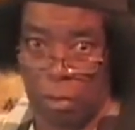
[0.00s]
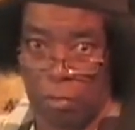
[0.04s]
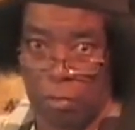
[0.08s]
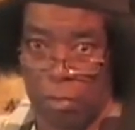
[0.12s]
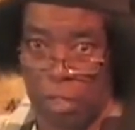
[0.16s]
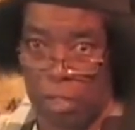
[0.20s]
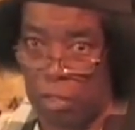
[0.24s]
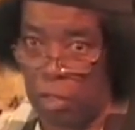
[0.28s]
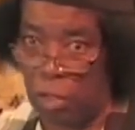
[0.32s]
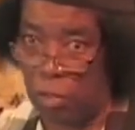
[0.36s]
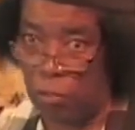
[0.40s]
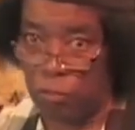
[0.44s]

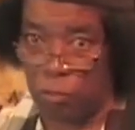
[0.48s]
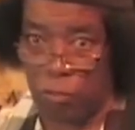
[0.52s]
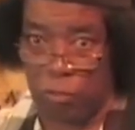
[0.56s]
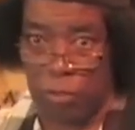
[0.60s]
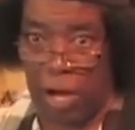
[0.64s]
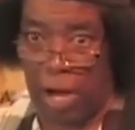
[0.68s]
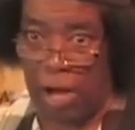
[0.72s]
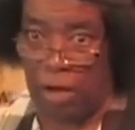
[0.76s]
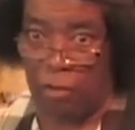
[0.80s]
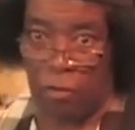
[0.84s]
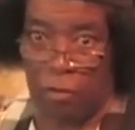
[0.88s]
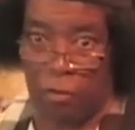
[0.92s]
because you're
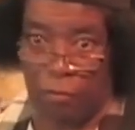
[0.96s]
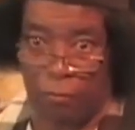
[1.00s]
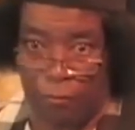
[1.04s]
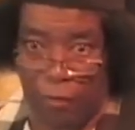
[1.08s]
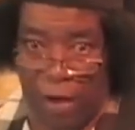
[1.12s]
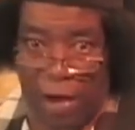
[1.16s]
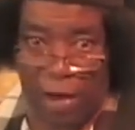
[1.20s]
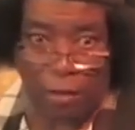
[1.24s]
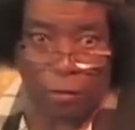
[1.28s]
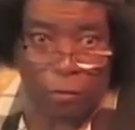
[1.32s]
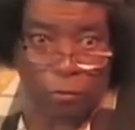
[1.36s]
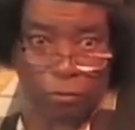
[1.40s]
not going to
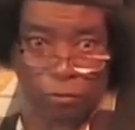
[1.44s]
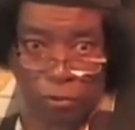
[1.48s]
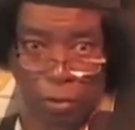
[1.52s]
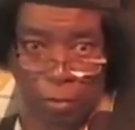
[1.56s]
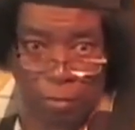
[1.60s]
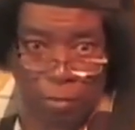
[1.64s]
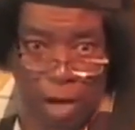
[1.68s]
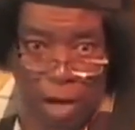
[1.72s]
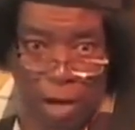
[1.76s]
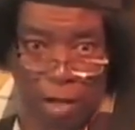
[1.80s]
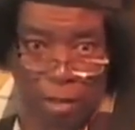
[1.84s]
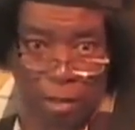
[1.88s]
follow
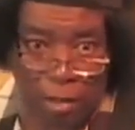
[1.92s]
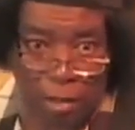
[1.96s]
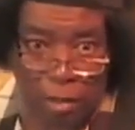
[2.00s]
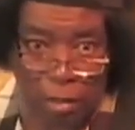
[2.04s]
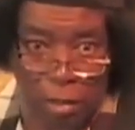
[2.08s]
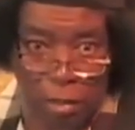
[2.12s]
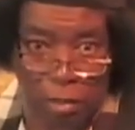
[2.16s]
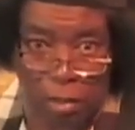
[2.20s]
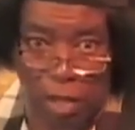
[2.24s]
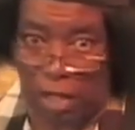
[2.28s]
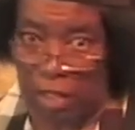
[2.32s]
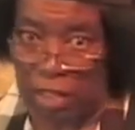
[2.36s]
somebody
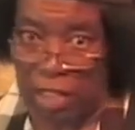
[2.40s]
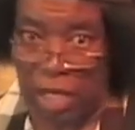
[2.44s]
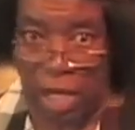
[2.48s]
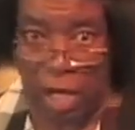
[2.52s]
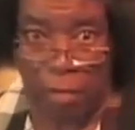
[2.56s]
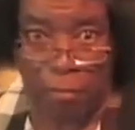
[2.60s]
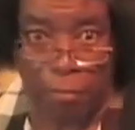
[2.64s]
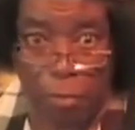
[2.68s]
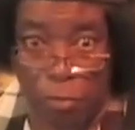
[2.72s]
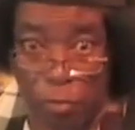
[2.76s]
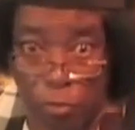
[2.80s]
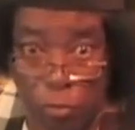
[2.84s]
that
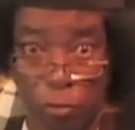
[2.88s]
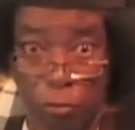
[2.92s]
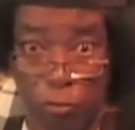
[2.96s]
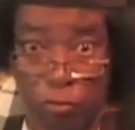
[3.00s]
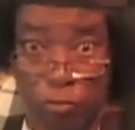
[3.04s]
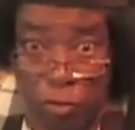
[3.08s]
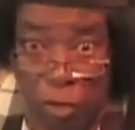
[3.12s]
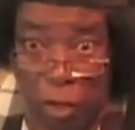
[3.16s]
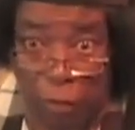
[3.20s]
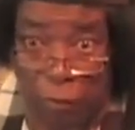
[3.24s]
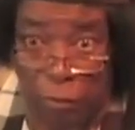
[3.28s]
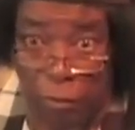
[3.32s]
can't
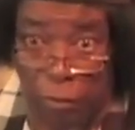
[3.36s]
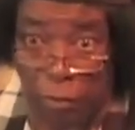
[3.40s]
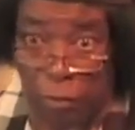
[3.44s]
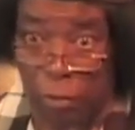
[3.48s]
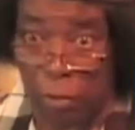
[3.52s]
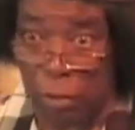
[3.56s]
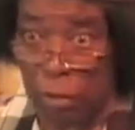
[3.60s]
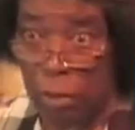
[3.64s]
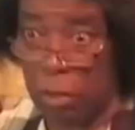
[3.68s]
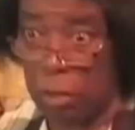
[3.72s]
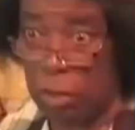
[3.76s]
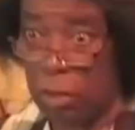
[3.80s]
produce nothing
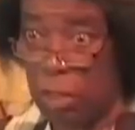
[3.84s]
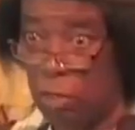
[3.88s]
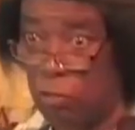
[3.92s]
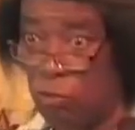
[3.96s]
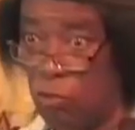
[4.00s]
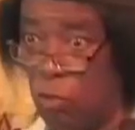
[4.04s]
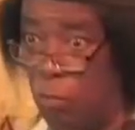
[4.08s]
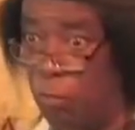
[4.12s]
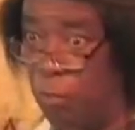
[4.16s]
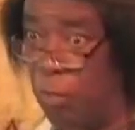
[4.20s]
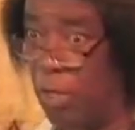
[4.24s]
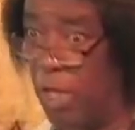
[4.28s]
that's going to